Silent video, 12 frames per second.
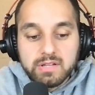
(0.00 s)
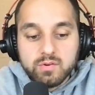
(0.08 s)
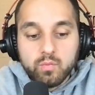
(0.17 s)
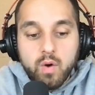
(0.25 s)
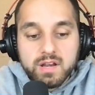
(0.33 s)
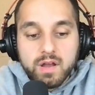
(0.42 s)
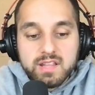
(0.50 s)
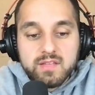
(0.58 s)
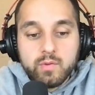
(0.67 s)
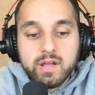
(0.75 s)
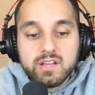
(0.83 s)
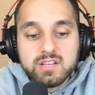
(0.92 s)
But
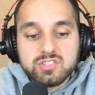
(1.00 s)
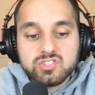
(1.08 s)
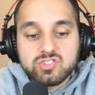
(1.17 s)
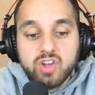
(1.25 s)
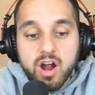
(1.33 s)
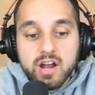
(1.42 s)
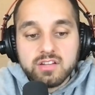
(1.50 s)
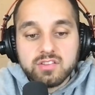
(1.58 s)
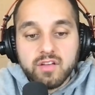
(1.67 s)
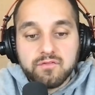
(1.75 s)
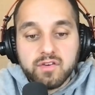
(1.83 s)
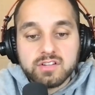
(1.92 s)
we're going to
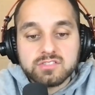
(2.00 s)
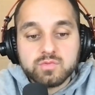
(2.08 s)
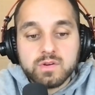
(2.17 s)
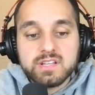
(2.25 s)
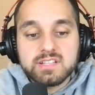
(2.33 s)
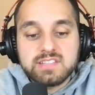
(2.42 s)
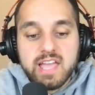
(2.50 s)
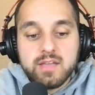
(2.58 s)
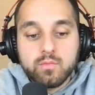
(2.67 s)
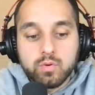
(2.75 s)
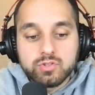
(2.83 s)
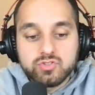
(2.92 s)
start. The first one is
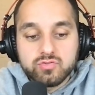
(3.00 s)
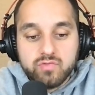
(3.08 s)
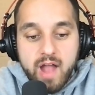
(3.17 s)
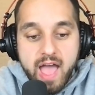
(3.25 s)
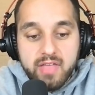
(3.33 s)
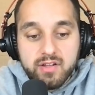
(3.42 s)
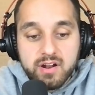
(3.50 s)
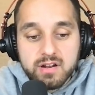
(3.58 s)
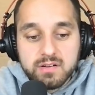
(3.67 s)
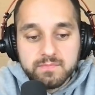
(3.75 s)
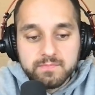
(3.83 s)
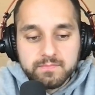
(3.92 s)
a would you
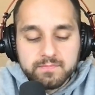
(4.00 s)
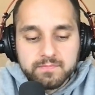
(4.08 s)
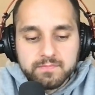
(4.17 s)
rather?